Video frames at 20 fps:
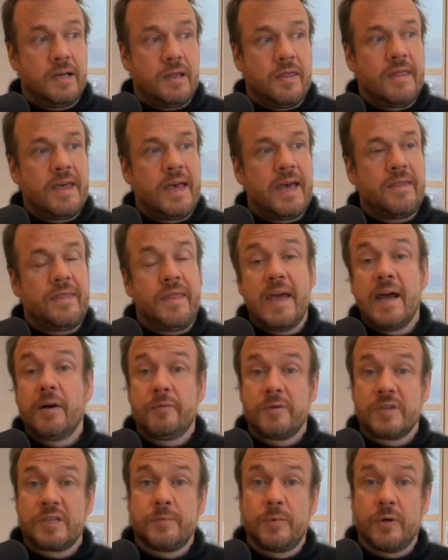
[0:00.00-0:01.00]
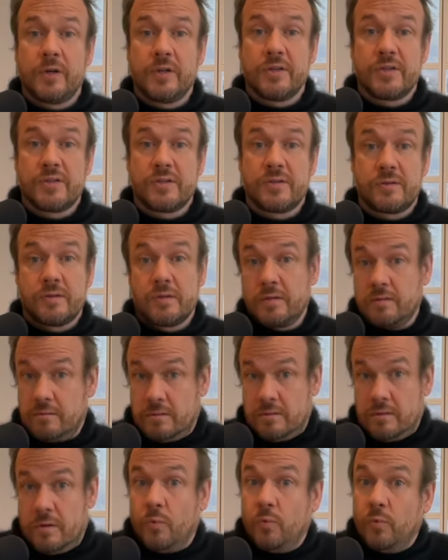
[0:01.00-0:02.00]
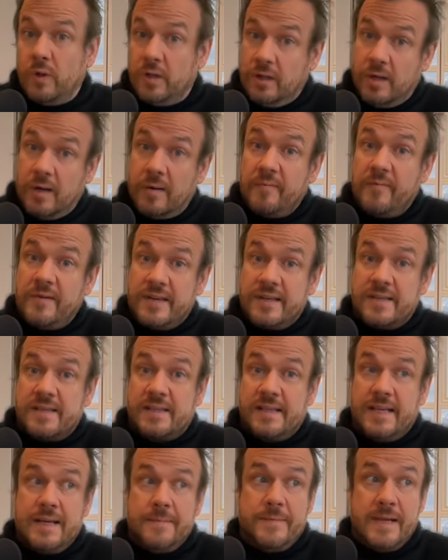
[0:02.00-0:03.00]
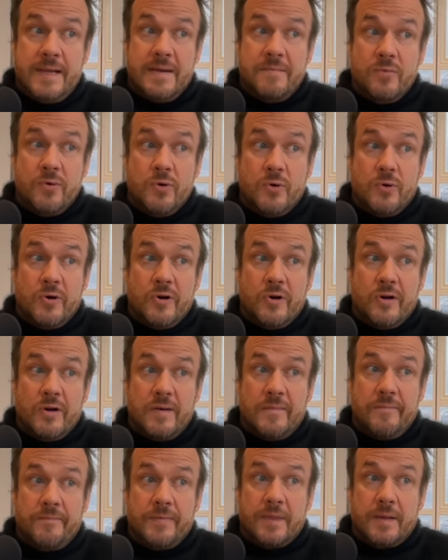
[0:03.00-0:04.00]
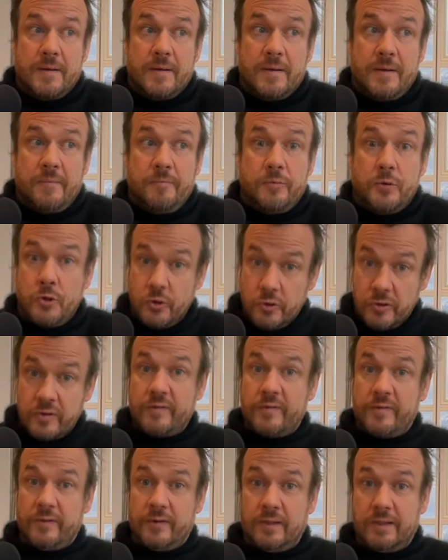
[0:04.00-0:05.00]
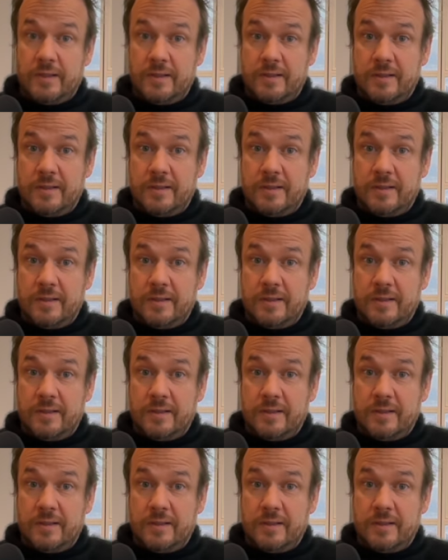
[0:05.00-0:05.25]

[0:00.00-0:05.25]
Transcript: then their response will obviously be more beautiful